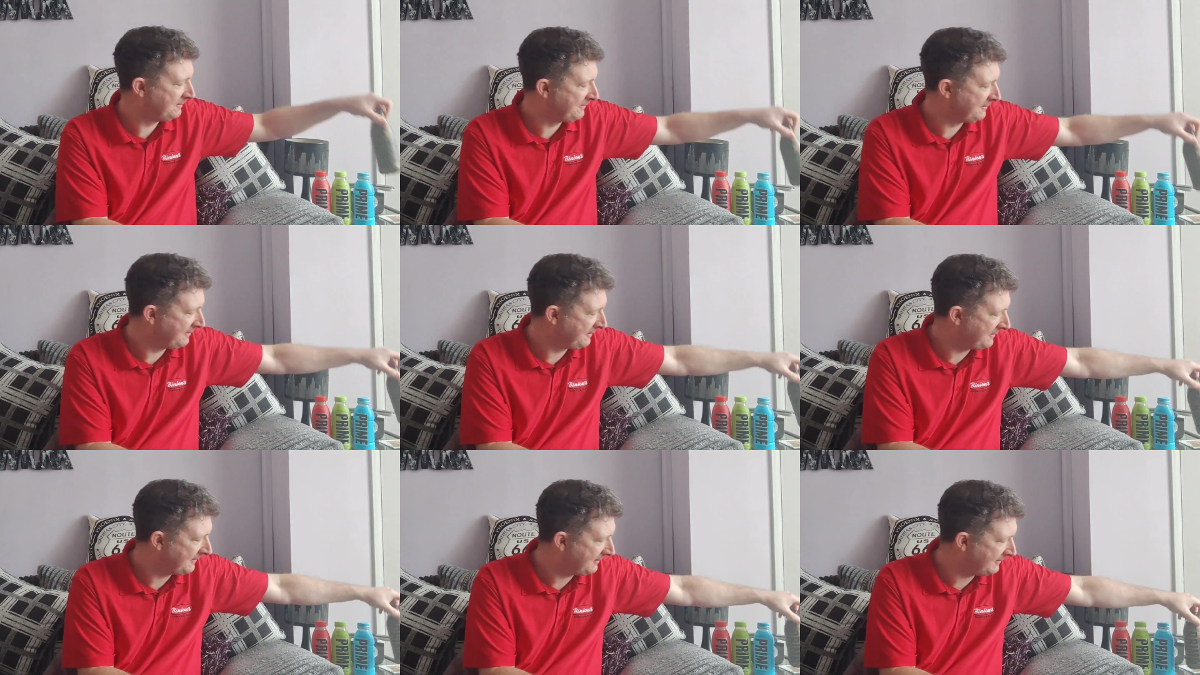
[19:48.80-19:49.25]

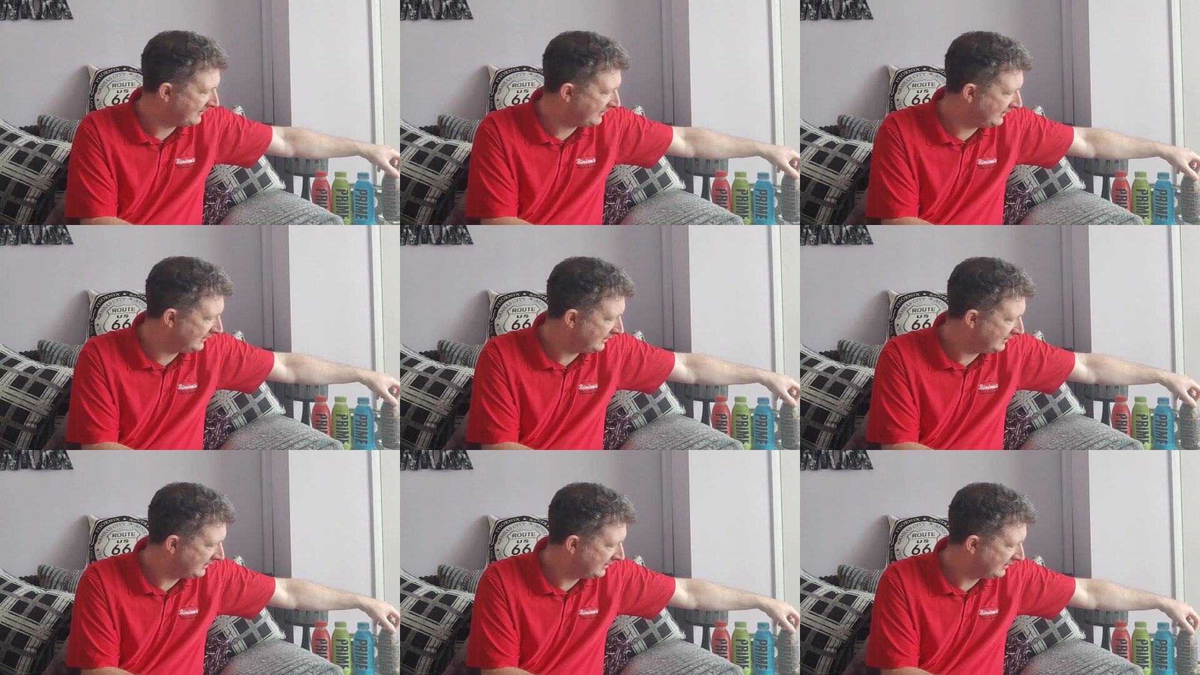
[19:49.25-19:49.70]

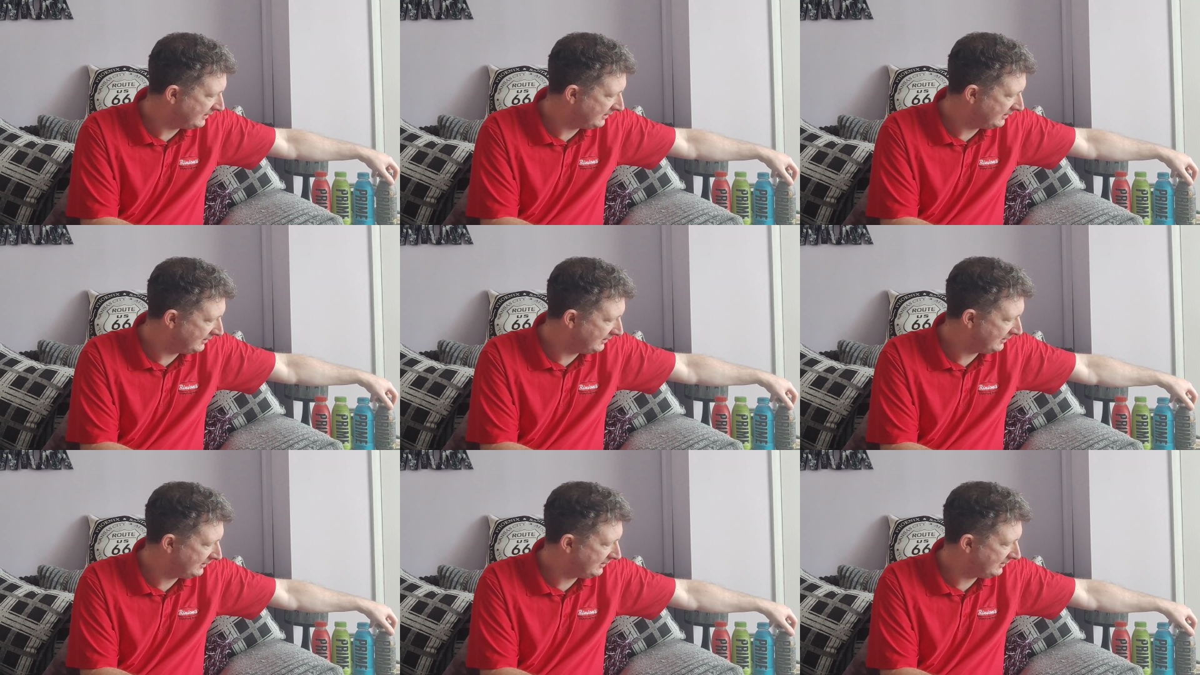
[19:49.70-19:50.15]

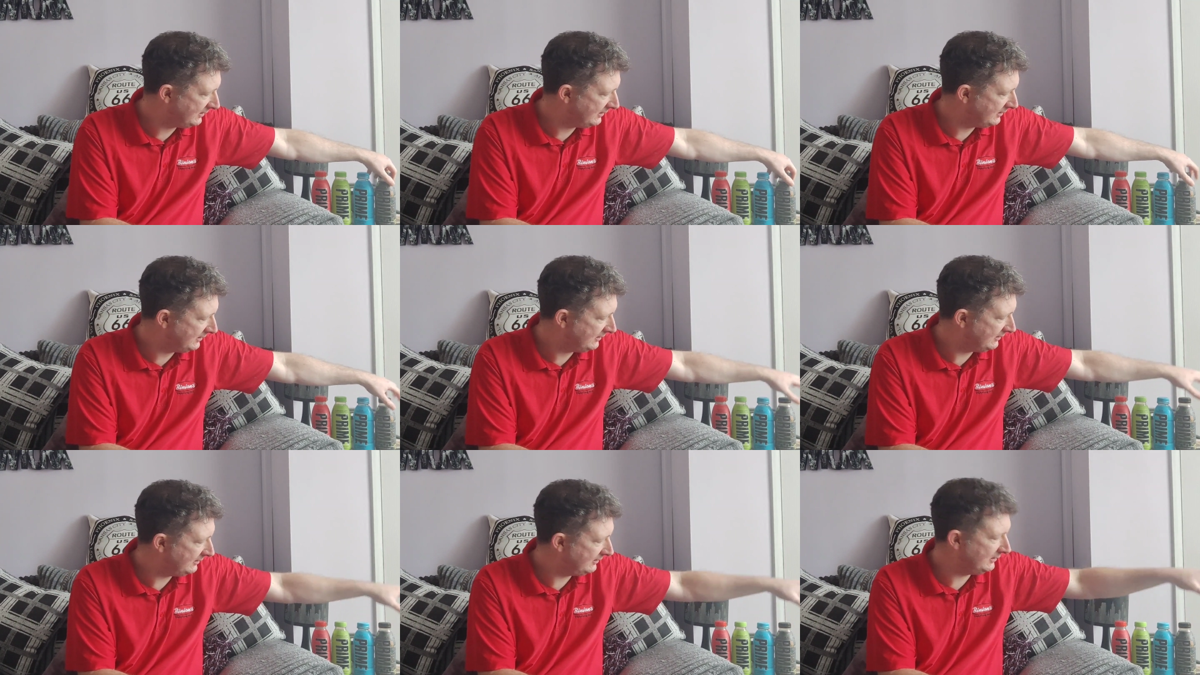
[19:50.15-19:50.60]

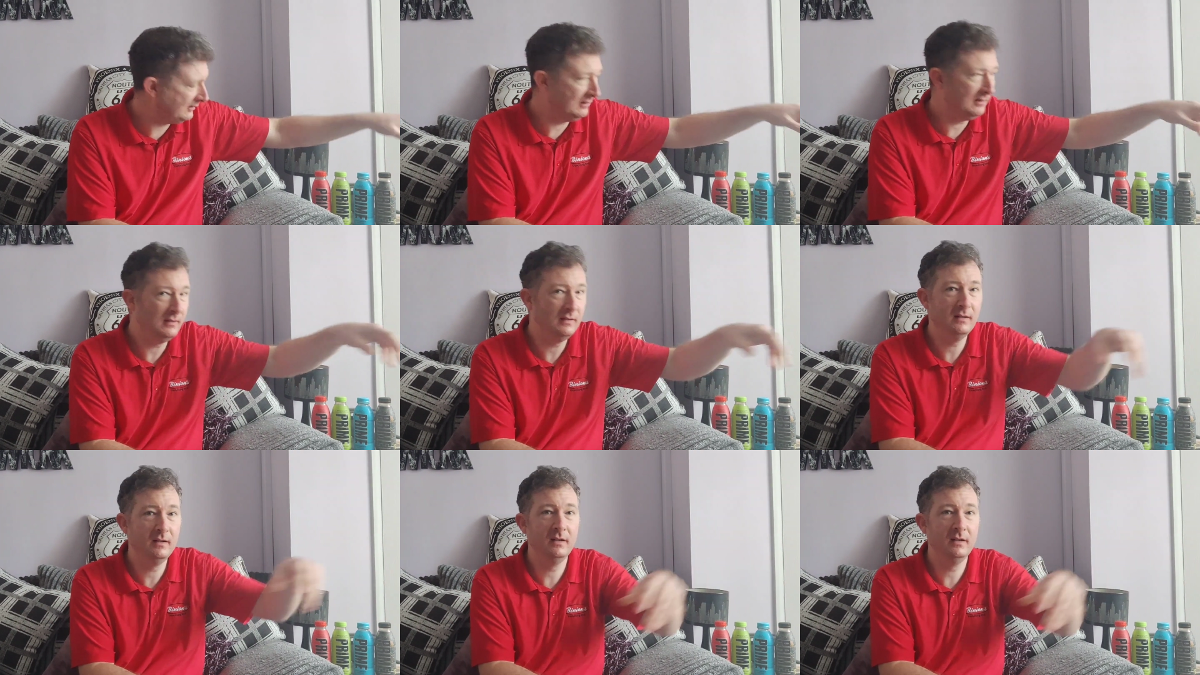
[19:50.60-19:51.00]
Nothing is said.